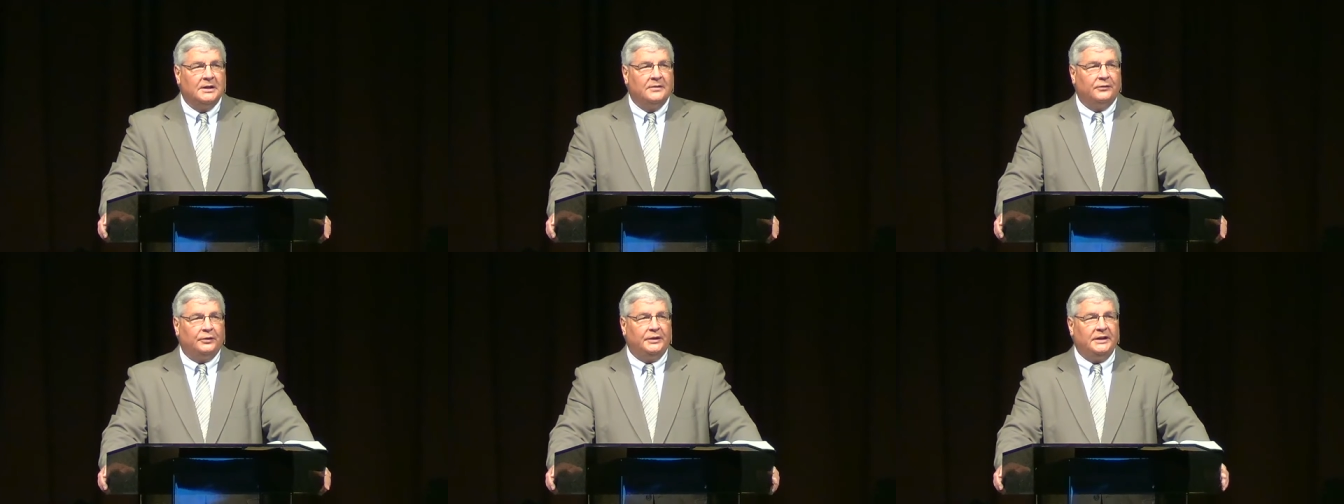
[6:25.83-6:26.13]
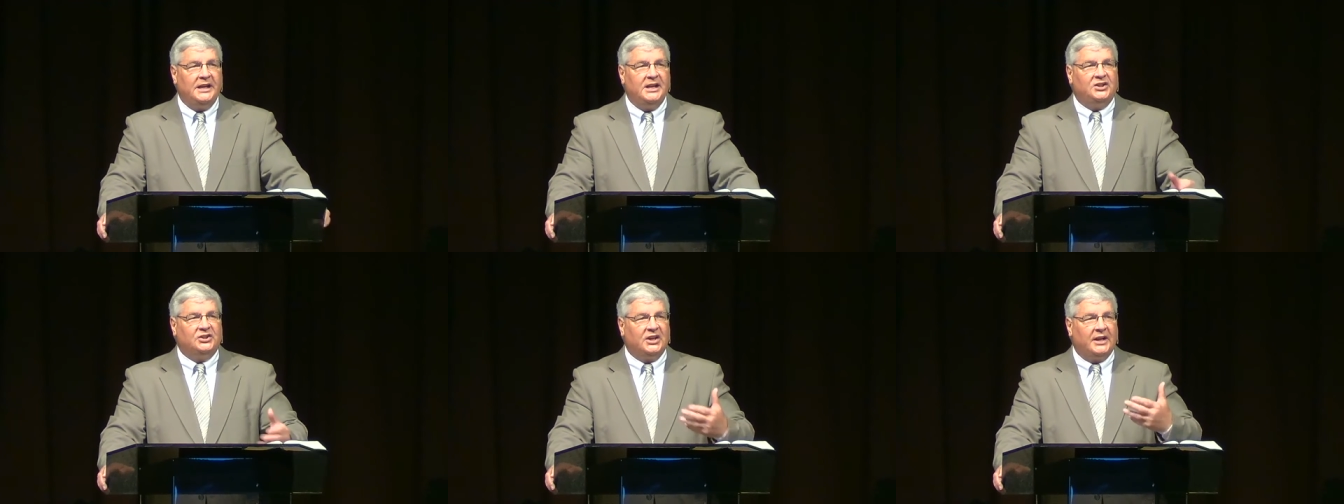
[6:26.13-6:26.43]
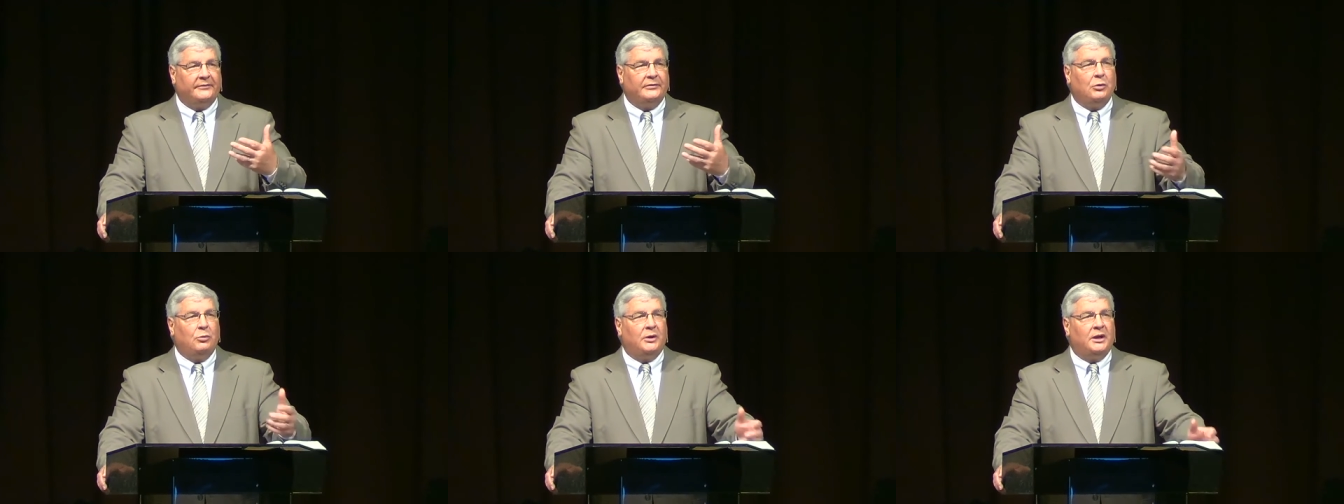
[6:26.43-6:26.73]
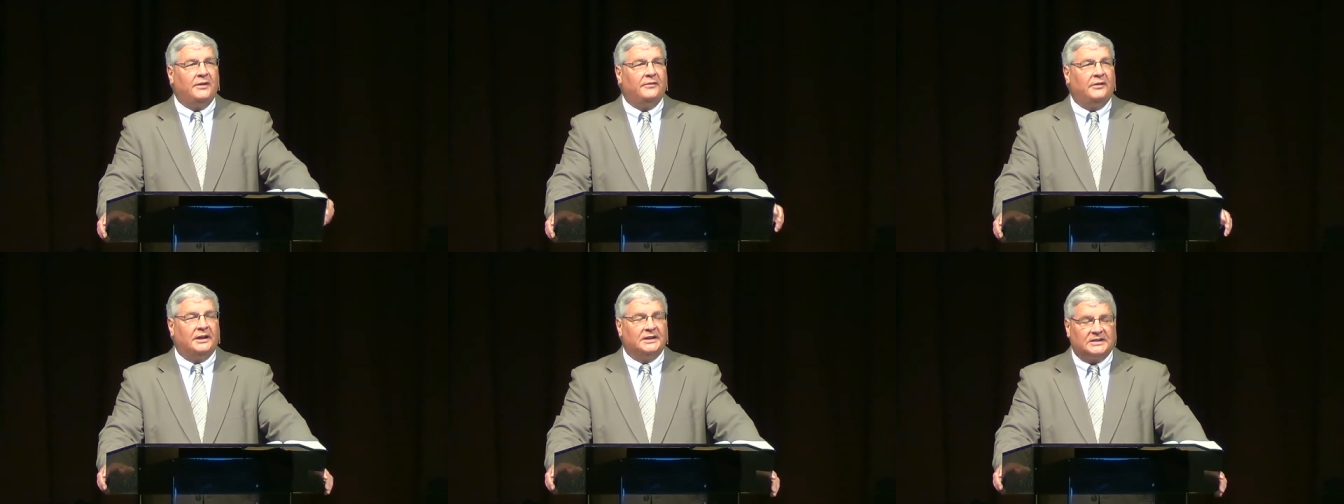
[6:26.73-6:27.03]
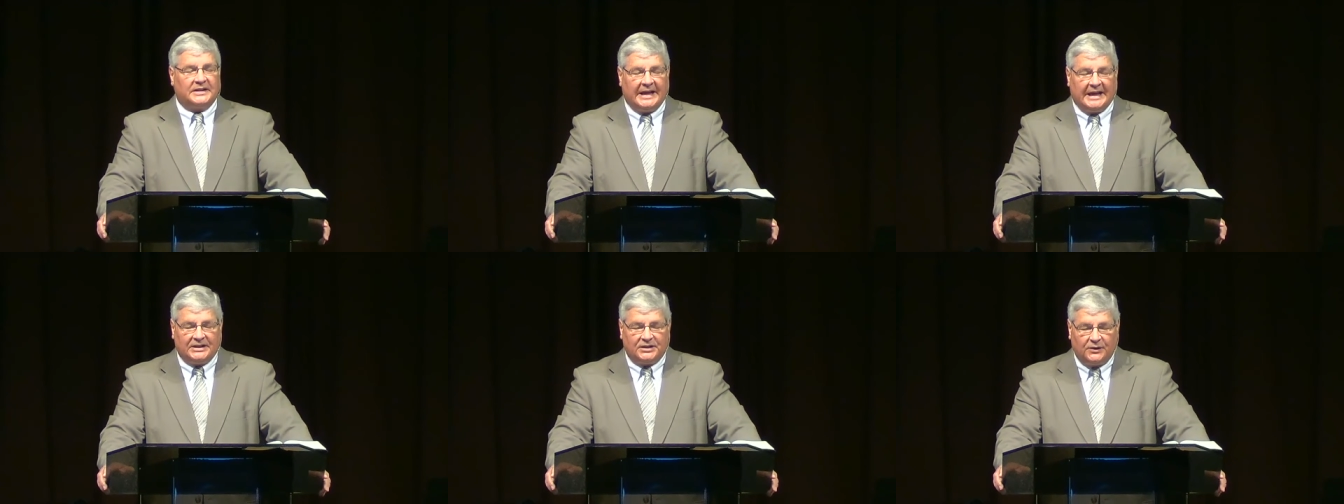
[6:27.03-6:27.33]
for each and every one of
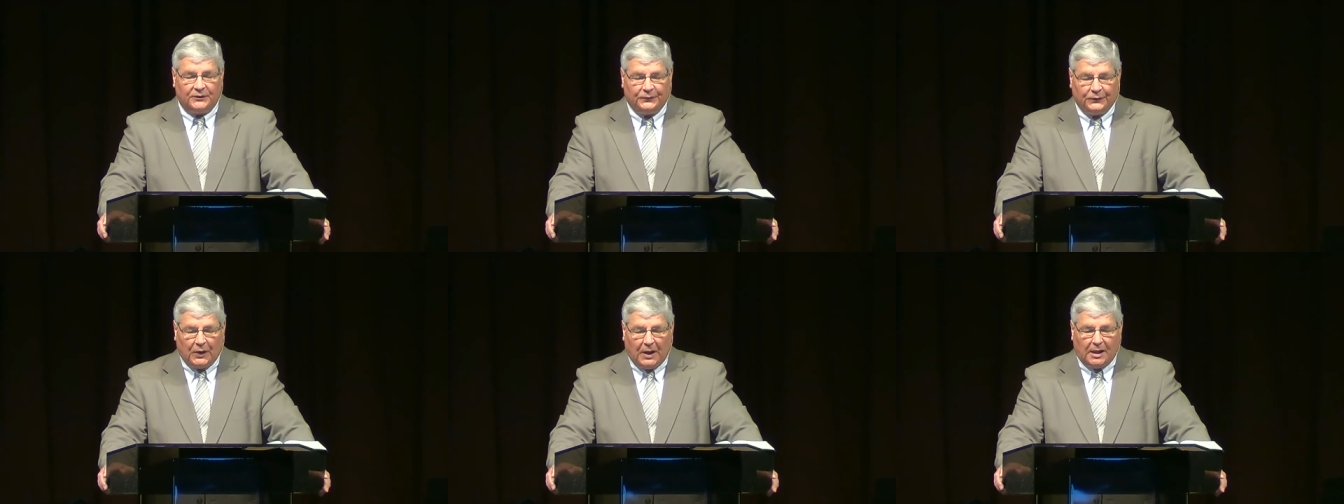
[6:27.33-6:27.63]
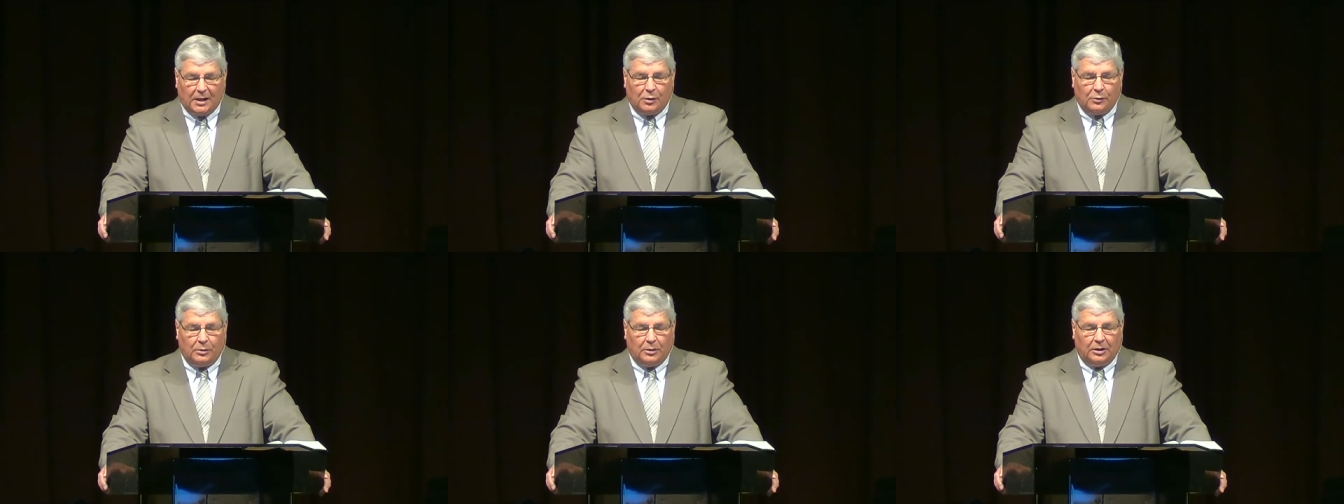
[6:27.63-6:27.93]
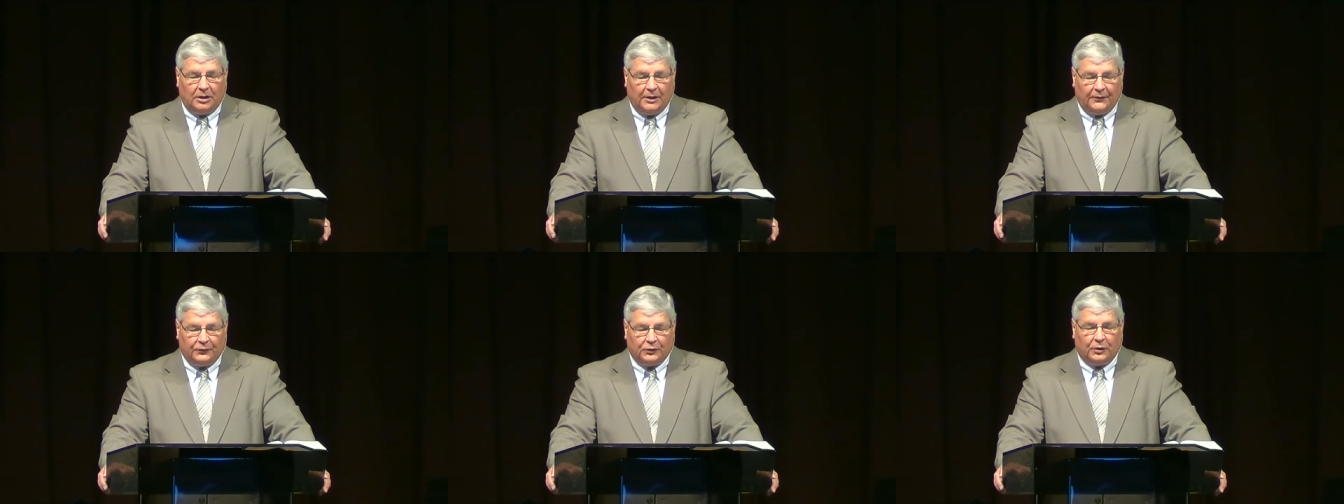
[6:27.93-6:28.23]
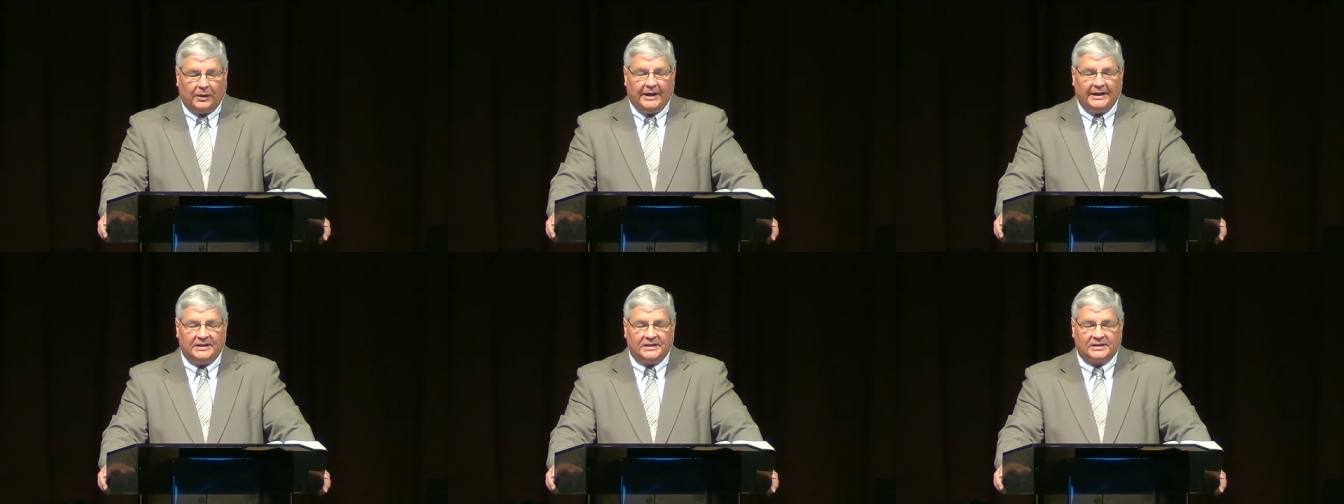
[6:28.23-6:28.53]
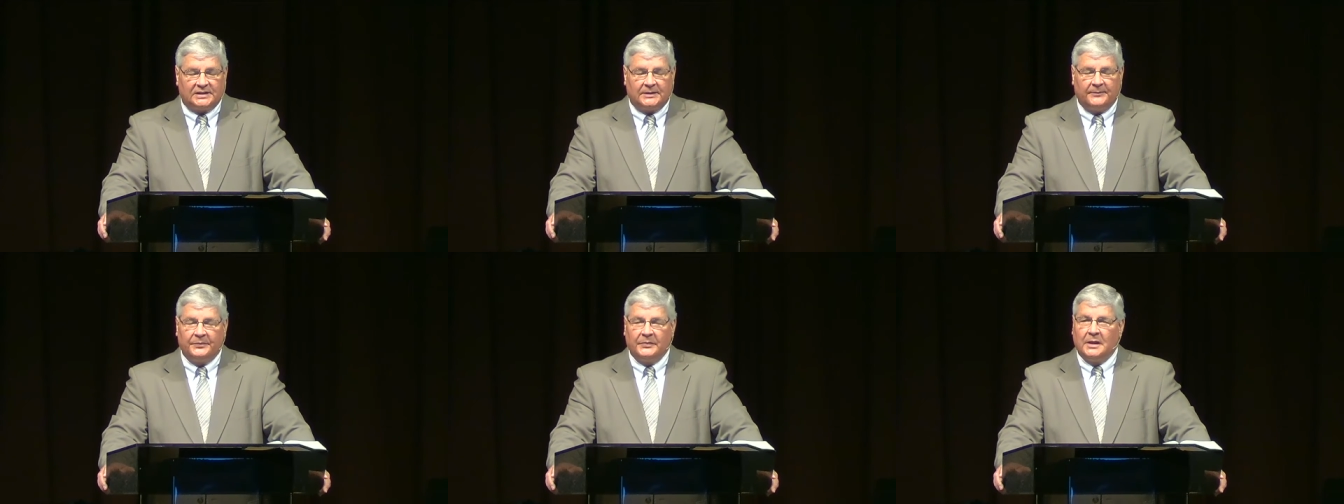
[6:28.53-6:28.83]
us as a follower of
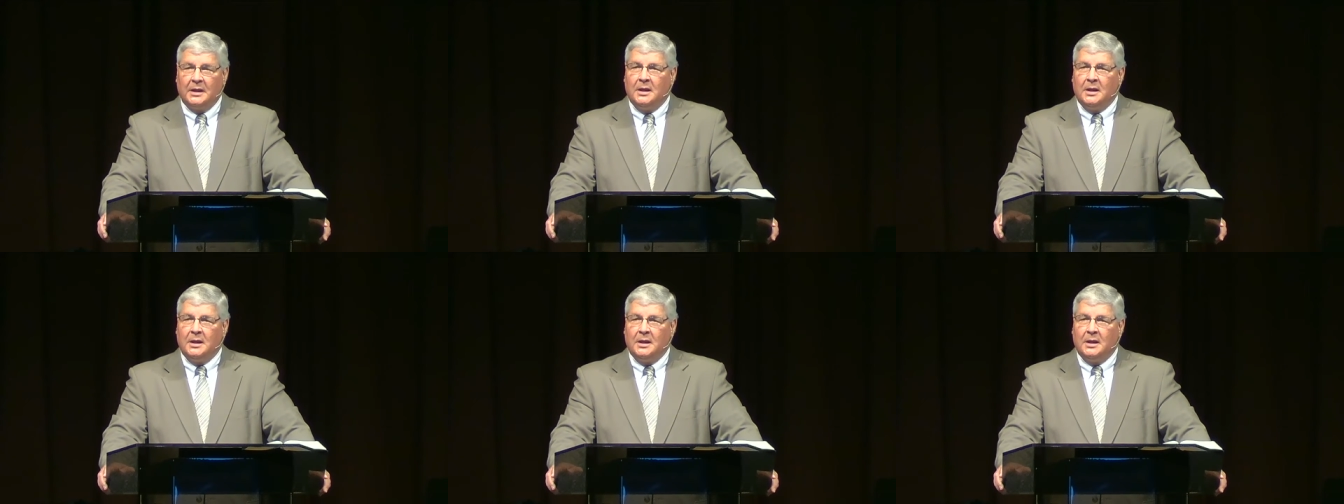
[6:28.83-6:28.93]
Christ.